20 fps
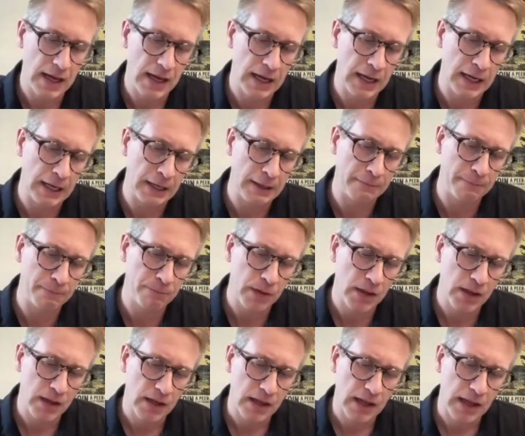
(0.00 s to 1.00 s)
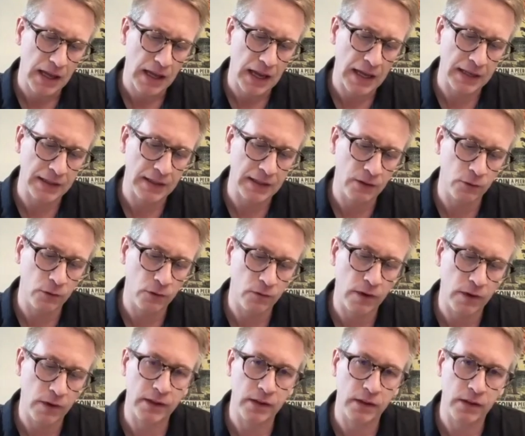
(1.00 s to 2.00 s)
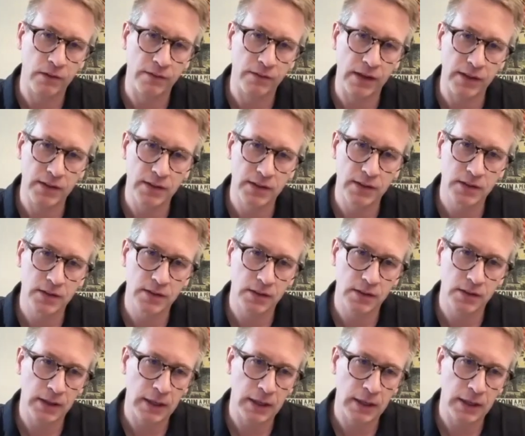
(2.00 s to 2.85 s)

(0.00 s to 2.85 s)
um, and a lot of other events.